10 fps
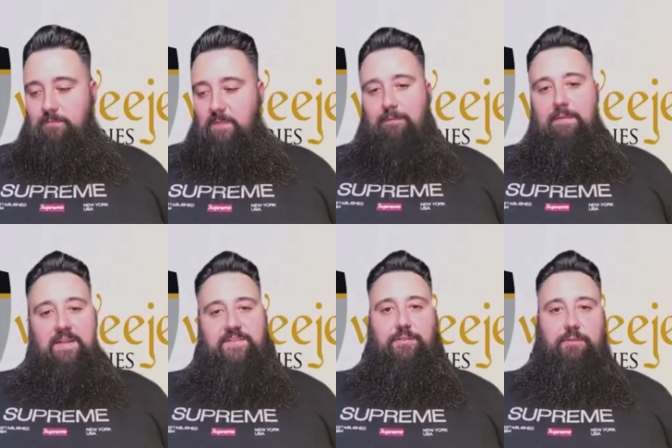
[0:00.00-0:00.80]
If
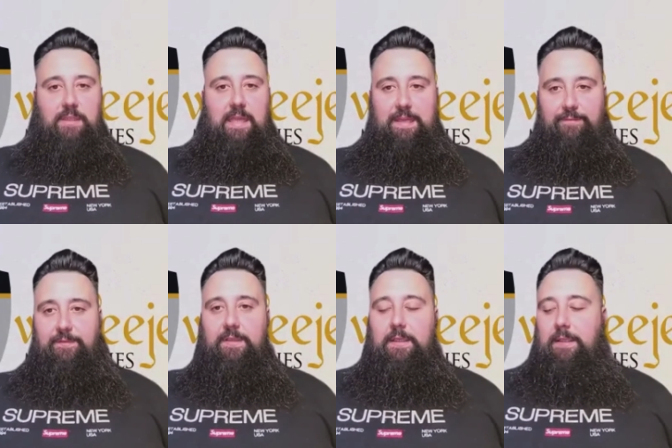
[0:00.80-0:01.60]
that's your life,
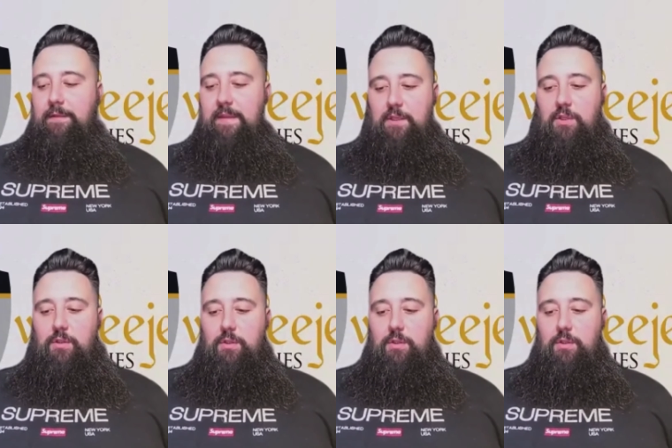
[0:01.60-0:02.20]
then you